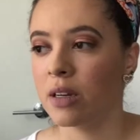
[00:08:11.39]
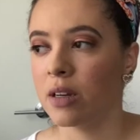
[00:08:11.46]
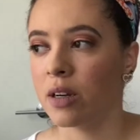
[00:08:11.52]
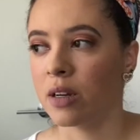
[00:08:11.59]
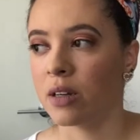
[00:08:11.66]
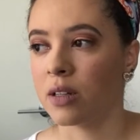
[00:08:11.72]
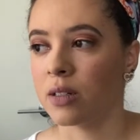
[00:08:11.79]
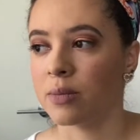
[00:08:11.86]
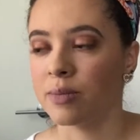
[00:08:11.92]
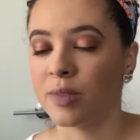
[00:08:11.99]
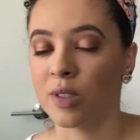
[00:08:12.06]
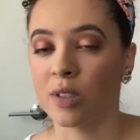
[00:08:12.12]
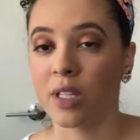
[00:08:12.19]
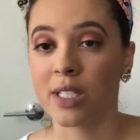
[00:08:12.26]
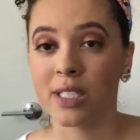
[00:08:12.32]

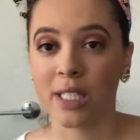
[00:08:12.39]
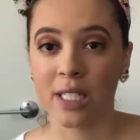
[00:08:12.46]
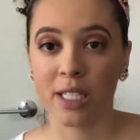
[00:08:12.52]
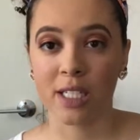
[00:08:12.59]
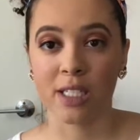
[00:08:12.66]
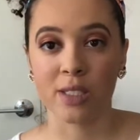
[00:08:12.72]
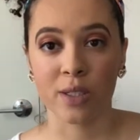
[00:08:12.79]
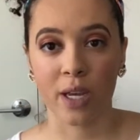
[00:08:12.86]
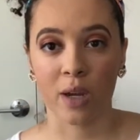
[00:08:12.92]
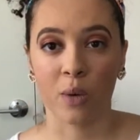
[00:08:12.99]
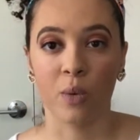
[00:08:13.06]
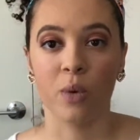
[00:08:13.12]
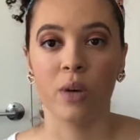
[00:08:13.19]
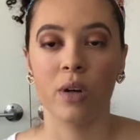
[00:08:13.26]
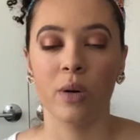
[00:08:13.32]
So next thing is
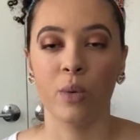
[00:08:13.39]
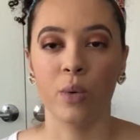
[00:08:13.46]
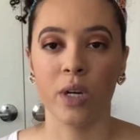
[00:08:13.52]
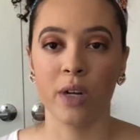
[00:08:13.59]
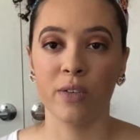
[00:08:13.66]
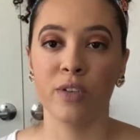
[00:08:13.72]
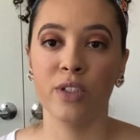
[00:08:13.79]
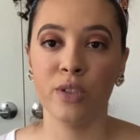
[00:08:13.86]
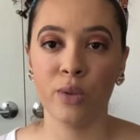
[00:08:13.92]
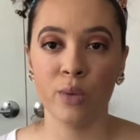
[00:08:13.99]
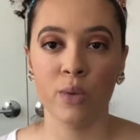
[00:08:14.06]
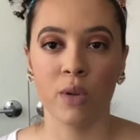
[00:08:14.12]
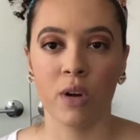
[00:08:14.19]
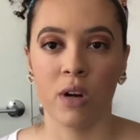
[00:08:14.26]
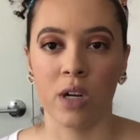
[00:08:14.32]
that whenever you
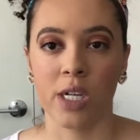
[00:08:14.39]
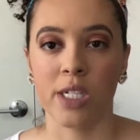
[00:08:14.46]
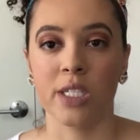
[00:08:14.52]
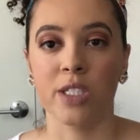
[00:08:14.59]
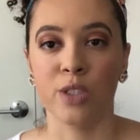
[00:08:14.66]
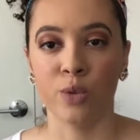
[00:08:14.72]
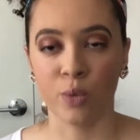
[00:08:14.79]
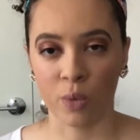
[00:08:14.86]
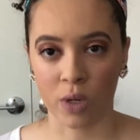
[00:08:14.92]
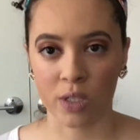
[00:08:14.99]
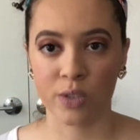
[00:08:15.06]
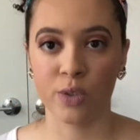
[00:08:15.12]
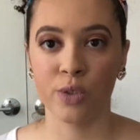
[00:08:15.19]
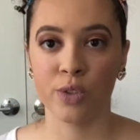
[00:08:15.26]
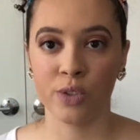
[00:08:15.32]
launch, you want
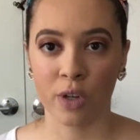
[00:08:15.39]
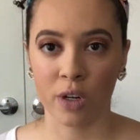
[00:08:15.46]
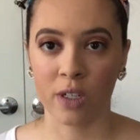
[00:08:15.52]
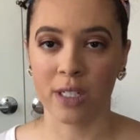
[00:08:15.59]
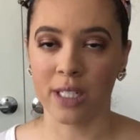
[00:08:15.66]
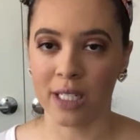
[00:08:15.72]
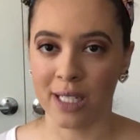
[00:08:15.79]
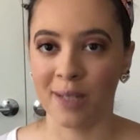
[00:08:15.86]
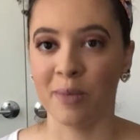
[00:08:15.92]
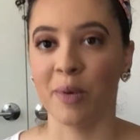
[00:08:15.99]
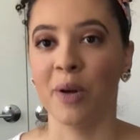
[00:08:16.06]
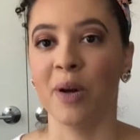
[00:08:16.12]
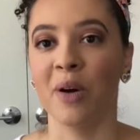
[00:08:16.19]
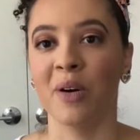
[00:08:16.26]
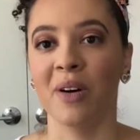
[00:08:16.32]
to start an
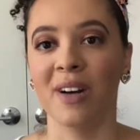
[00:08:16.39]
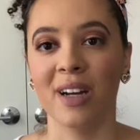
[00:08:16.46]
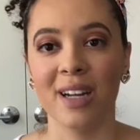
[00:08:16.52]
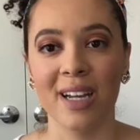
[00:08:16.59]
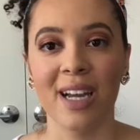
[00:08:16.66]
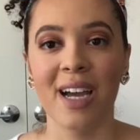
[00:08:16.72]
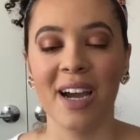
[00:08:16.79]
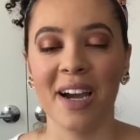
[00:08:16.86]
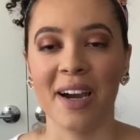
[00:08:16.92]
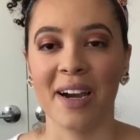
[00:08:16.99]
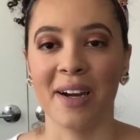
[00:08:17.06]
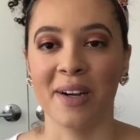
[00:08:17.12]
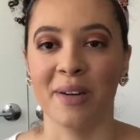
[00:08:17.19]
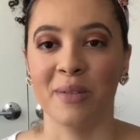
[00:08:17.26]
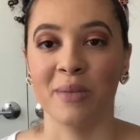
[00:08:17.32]
email
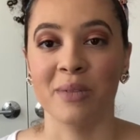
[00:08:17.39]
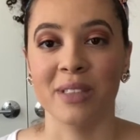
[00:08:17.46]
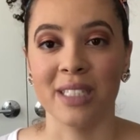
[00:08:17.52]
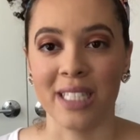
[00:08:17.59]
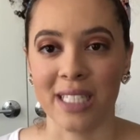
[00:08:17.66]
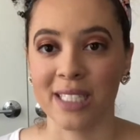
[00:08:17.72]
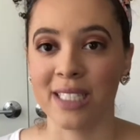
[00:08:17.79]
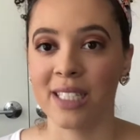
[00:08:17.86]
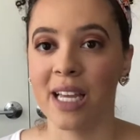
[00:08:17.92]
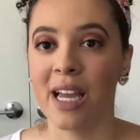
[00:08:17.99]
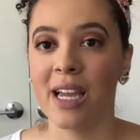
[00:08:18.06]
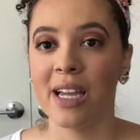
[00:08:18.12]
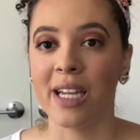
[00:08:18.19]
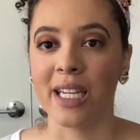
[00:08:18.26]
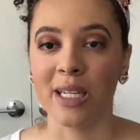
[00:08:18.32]
list.
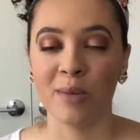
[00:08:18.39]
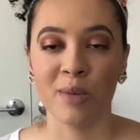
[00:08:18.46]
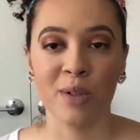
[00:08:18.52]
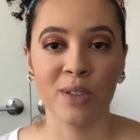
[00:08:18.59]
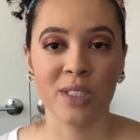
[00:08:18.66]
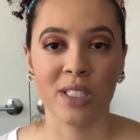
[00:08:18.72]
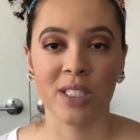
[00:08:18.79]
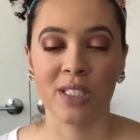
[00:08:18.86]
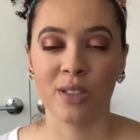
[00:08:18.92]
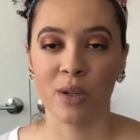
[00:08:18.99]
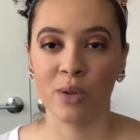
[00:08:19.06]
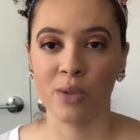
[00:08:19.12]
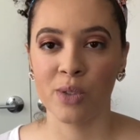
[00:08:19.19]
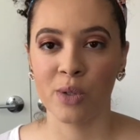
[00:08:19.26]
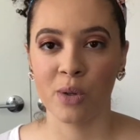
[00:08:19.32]
Emails is
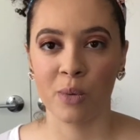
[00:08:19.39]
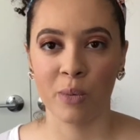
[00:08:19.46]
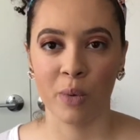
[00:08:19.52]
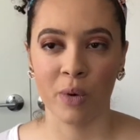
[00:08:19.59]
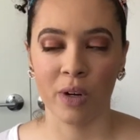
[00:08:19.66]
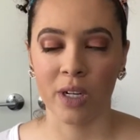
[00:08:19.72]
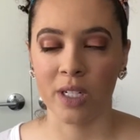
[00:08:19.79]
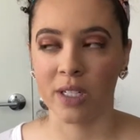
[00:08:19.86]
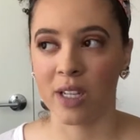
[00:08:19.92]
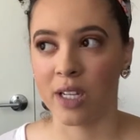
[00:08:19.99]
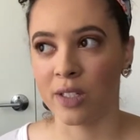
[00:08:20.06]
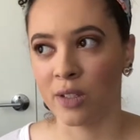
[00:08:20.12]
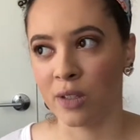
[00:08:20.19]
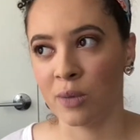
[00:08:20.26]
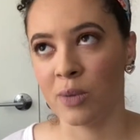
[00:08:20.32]
so important.
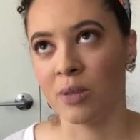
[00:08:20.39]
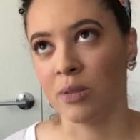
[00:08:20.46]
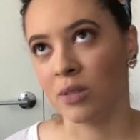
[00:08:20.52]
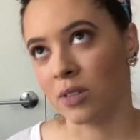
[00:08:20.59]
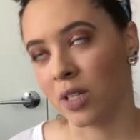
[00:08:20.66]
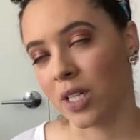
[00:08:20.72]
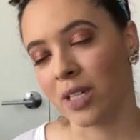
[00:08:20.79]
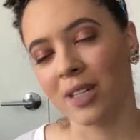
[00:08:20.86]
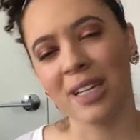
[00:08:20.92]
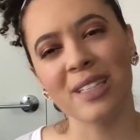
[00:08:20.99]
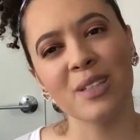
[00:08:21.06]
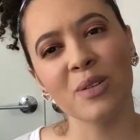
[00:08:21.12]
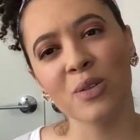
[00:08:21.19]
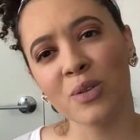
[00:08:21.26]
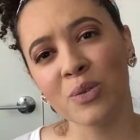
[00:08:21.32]
I know people are like,
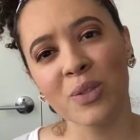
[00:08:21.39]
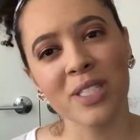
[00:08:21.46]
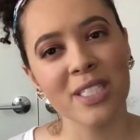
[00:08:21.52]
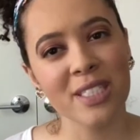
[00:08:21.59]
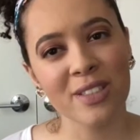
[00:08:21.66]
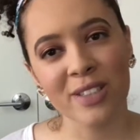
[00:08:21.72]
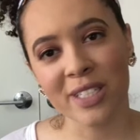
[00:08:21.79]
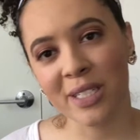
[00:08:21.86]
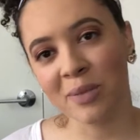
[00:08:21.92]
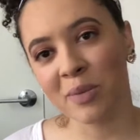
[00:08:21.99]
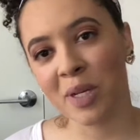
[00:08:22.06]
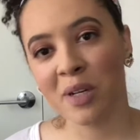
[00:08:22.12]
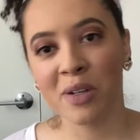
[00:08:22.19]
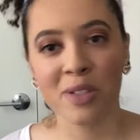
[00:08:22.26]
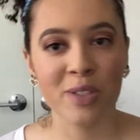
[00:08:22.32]
no one reads their
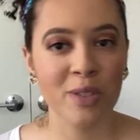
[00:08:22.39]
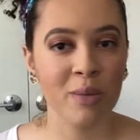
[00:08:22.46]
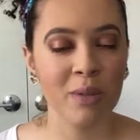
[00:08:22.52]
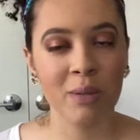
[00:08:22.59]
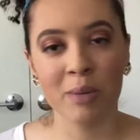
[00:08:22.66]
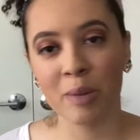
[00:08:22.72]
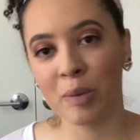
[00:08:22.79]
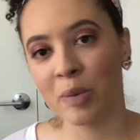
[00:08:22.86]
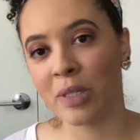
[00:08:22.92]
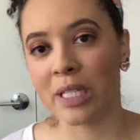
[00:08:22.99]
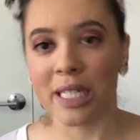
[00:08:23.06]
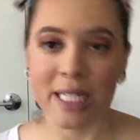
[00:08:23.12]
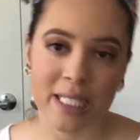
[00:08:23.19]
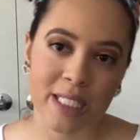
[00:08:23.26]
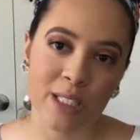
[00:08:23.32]
emails. So many people
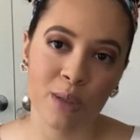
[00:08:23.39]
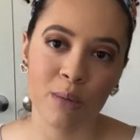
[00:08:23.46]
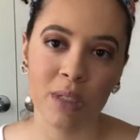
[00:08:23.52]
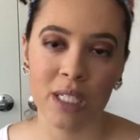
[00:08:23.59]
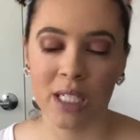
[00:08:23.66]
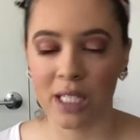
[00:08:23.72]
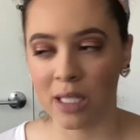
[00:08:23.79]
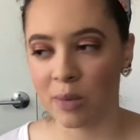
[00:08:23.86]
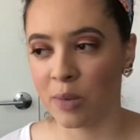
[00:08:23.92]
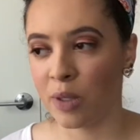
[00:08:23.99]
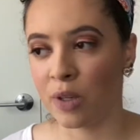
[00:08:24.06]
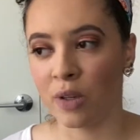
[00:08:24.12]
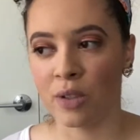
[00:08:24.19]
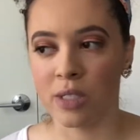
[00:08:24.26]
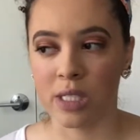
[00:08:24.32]
get so many
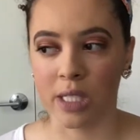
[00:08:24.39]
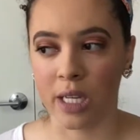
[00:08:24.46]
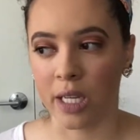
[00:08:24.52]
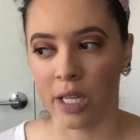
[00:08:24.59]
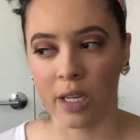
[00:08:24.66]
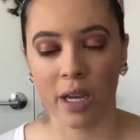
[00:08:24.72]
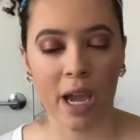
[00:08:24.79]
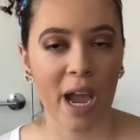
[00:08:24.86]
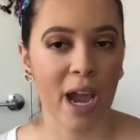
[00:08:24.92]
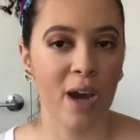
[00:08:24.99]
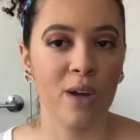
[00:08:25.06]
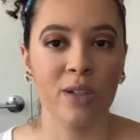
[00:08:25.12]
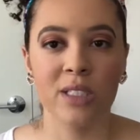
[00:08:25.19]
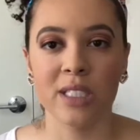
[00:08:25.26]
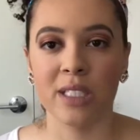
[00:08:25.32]
emails. Like,
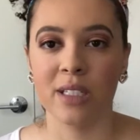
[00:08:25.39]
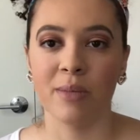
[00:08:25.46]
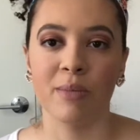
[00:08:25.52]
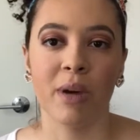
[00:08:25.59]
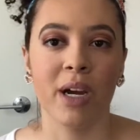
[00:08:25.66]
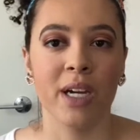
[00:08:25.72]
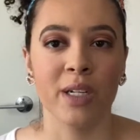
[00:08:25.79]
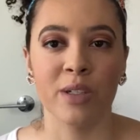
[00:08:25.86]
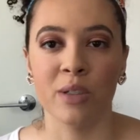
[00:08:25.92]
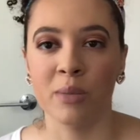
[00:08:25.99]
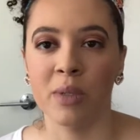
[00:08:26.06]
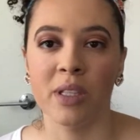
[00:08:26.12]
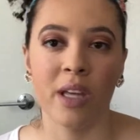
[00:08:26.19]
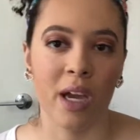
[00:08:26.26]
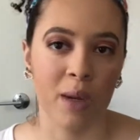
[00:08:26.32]
how is mine going
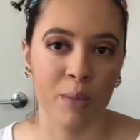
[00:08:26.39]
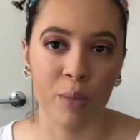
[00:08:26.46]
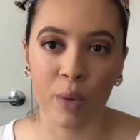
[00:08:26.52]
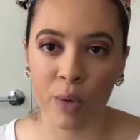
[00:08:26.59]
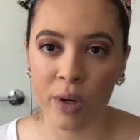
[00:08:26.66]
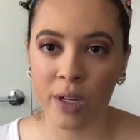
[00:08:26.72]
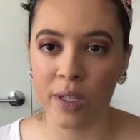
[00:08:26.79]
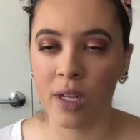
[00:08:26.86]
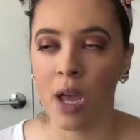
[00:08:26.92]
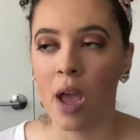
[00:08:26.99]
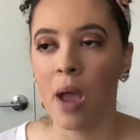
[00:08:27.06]
to be that important?